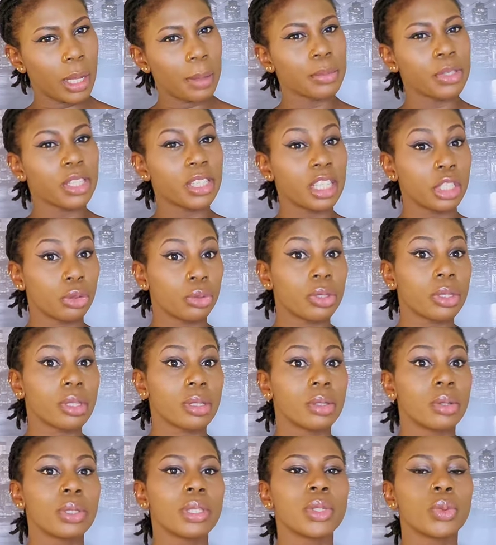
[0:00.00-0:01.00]
citrus
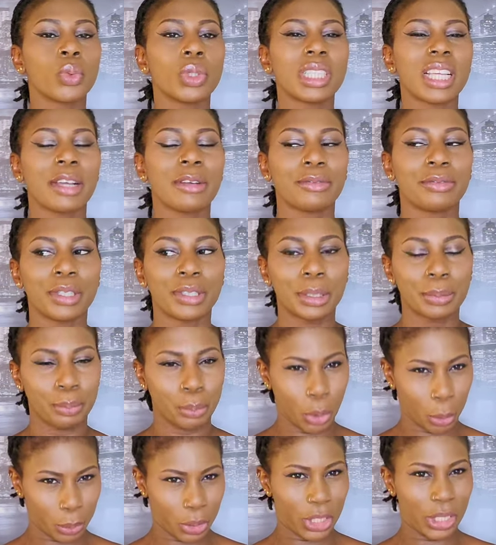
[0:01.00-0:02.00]
notes, which are very
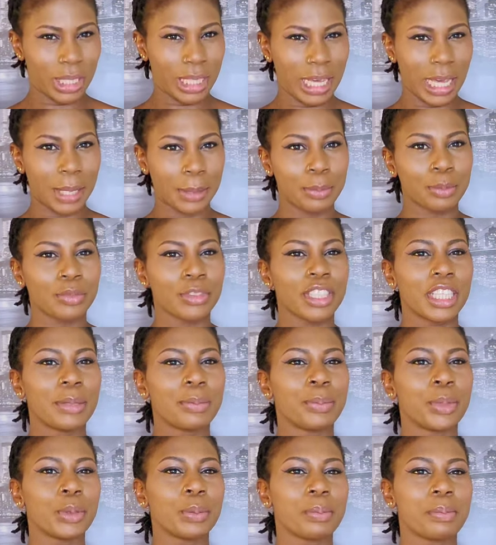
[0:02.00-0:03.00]
popular
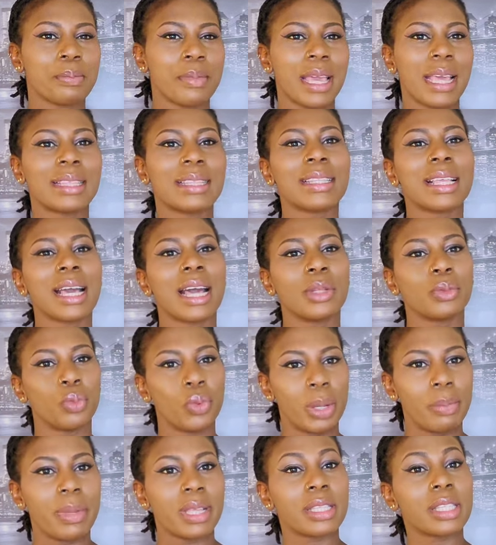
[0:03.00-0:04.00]
in both men and
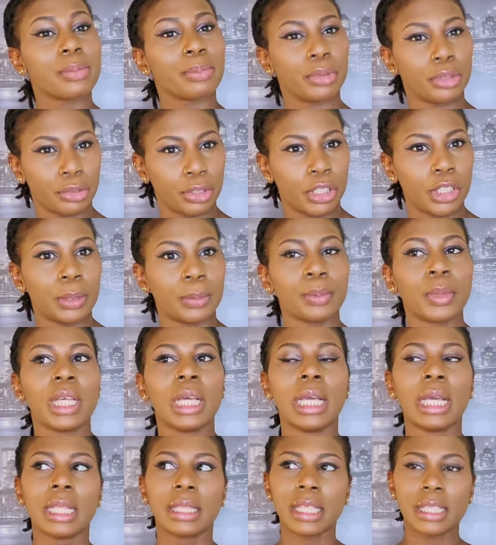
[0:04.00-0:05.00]
women's perfume.
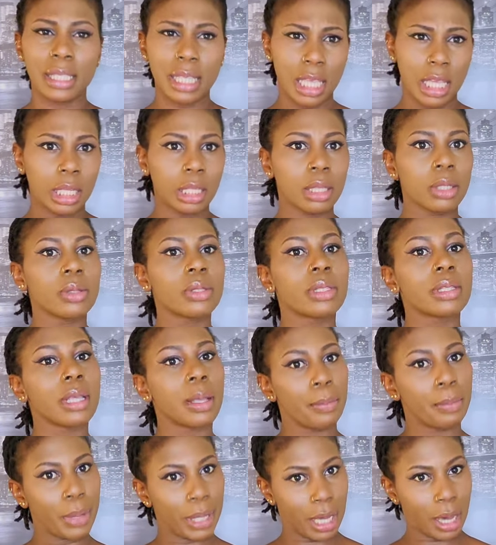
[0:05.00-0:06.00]
This includes
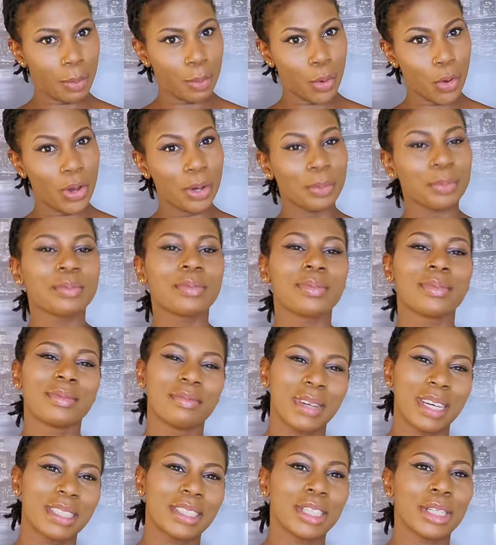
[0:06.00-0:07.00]
bergamot,
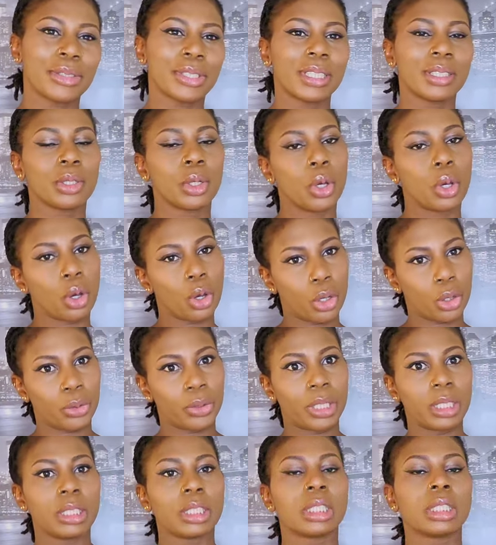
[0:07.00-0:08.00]
mandarin,
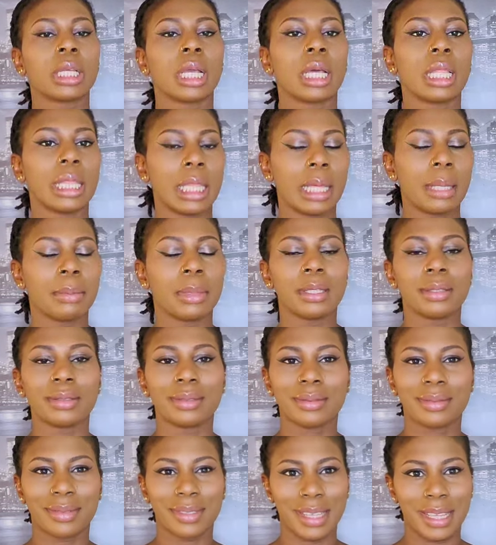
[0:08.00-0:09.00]
orange,
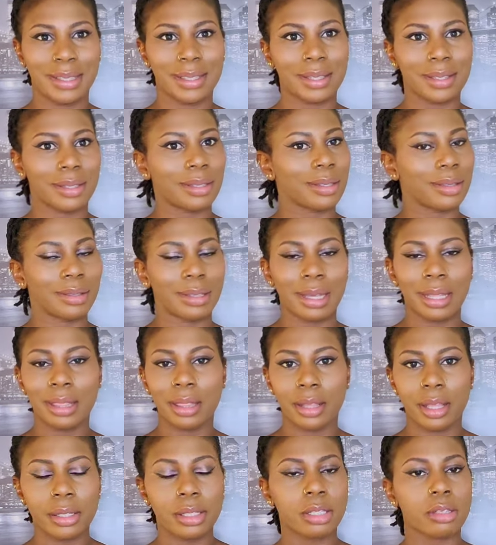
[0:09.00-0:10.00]
lemon, etc. There are
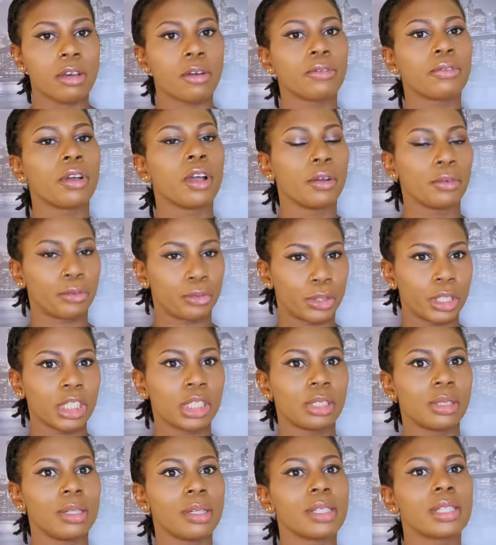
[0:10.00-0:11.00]
lots of
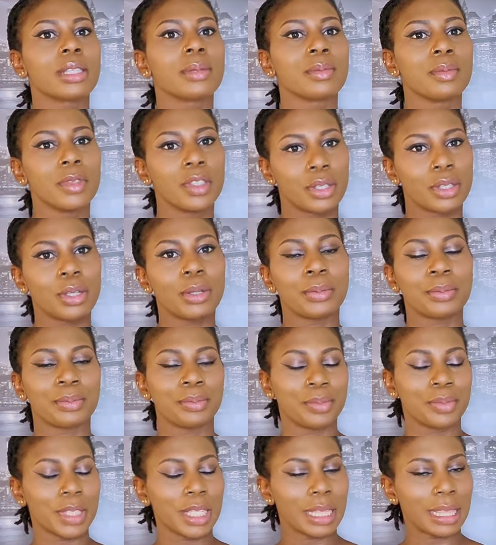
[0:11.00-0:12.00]
fresh notes. So,
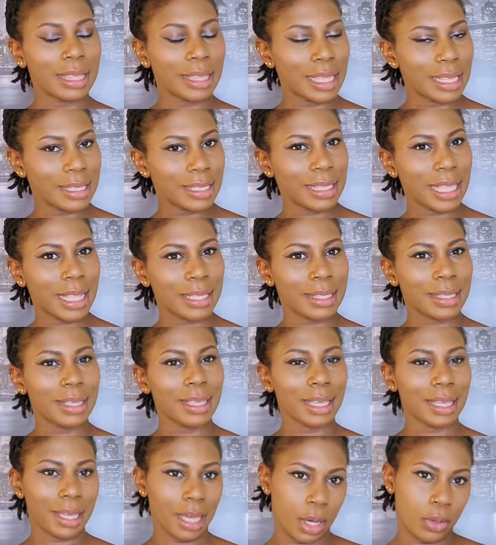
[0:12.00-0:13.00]
let's start
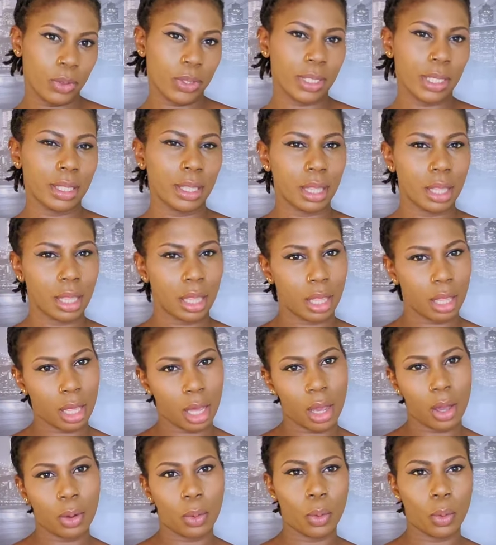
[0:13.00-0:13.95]
counting down.